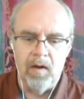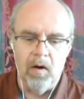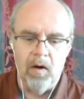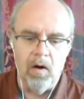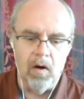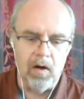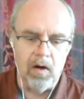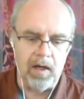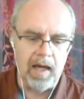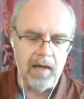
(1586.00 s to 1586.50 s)

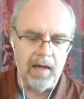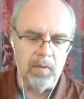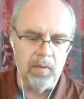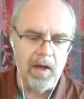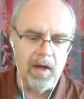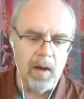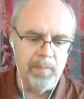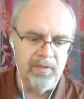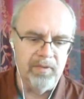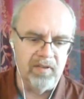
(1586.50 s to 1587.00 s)
or can
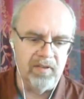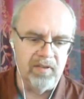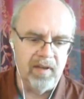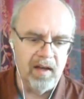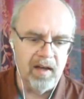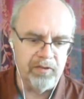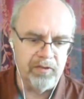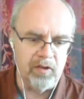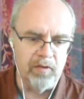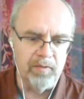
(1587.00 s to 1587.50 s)
we
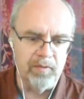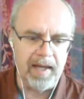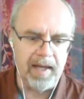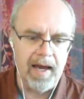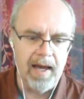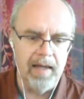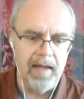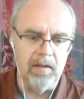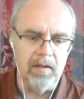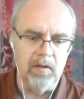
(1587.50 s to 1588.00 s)
observe some
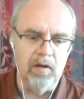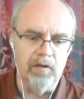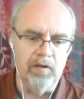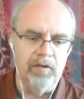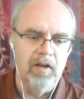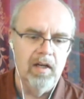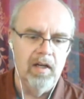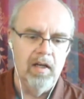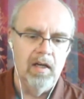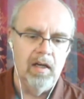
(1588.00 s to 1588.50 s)
kind
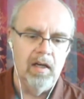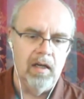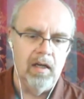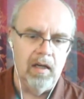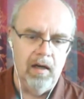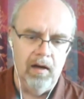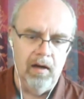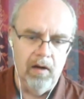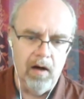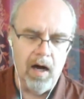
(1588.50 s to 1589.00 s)
of
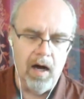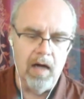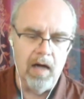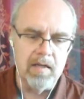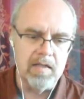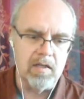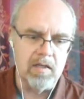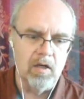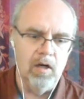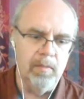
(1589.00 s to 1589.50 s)
uh,
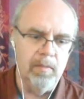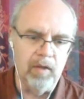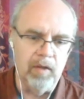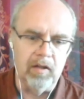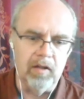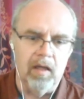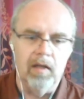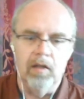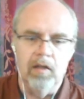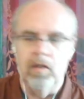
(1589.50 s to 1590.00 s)
answer,
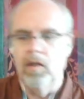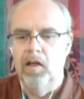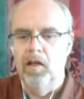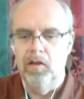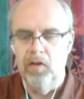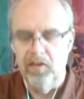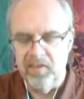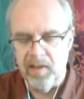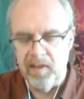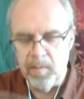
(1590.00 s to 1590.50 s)
but
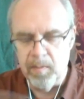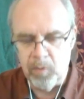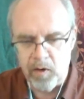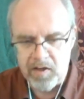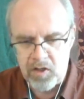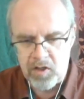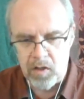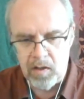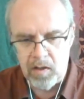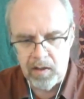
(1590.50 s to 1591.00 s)
the same
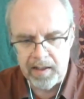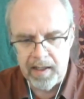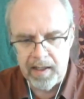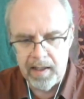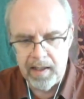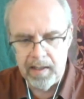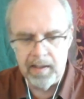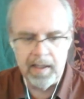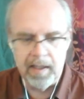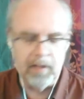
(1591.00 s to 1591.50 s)
question
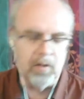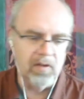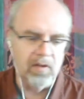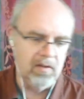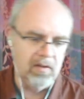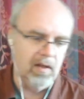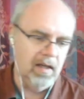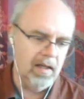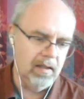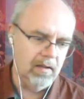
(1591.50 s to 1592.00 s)
again and
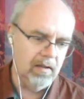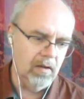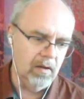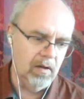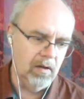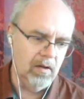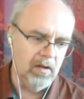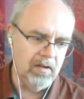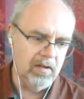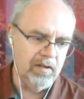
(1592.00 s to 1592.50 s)
this and
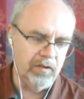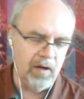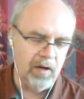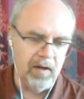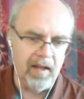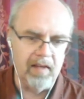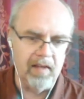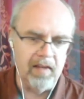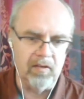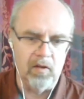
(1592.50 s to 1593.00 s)
a uh,
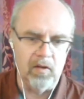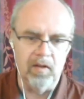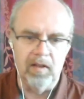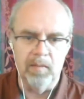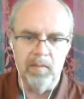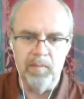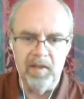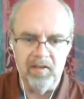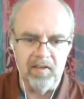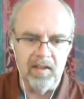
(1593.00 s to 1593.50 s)
different answer?
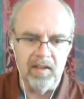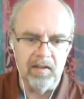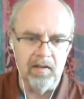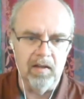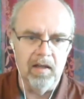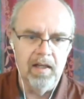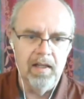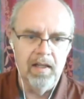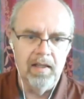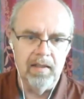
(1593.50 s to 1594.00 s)
It means that
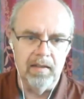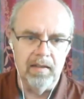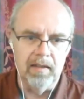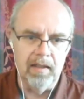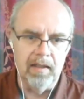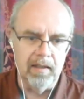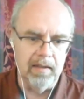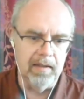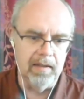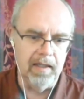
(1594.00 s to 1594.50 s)
they
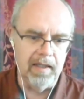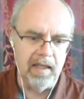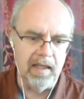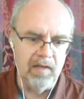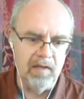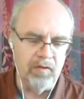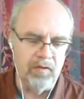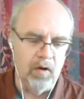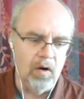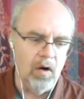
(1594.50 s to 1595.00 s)
they, they
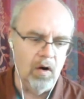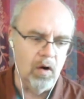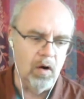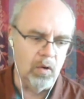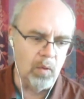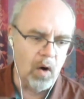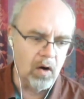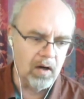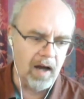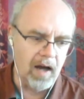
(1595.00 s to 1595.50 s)
gave a, a
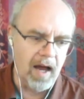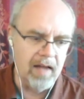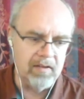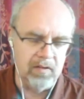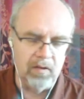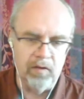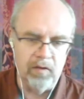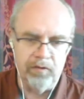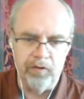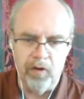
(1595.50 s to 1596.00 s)
wrong
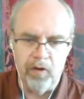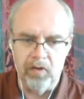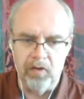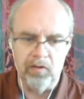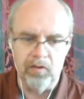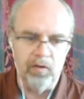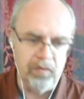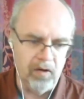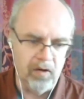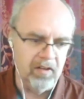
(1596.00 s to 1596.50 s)
answer
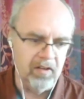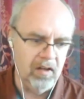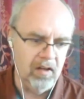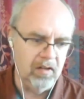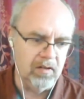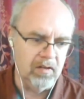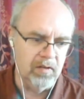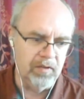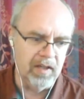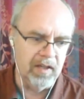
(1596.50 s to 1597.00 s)
first, or
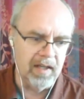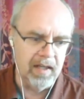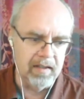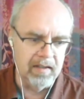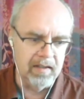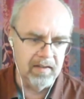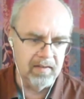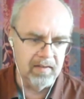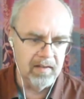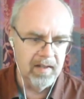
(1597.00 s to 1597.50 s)
something like
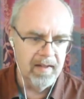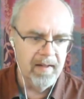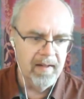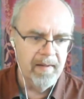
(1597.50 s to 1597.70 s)
this.